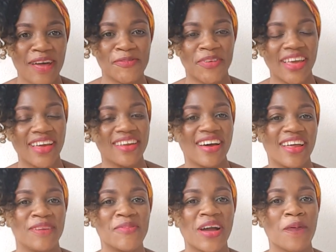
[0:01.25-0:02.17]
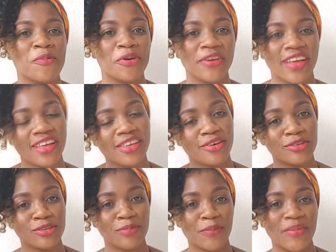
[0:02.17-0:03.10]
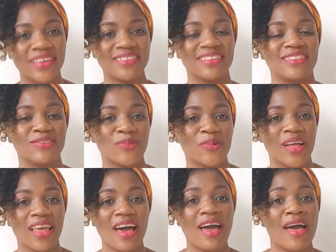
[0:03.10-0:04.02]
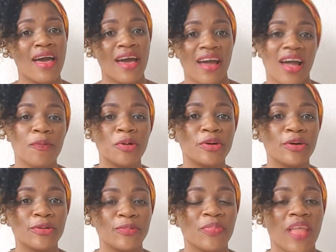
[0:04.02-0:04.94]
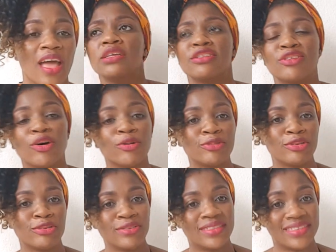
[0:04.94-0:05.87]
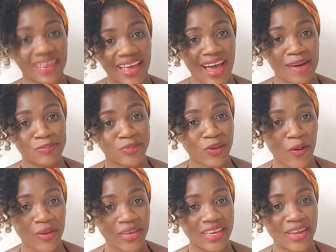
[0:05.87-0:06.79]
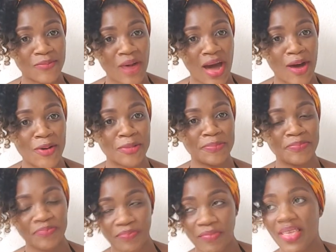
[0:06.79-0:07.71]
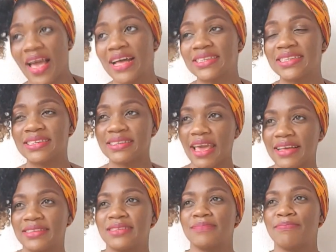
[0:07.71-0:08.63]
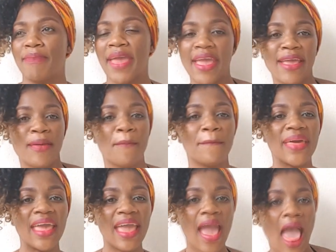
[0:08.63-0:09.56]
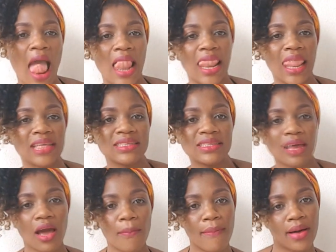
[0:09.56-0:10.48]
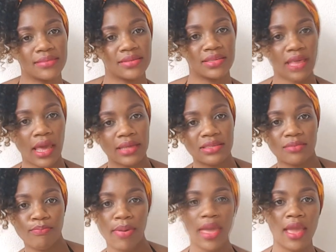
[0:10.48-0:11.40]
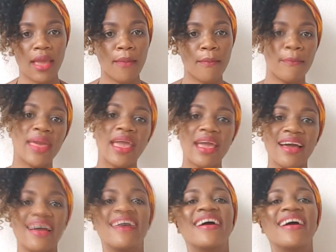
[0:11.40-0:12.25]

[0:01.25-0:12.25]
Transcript: I'm Kenna and I'm a Cameroonian YouTuber based in Douala, Cameroon. So today I'm talking about sex, baby. Let's talk about sex, baby.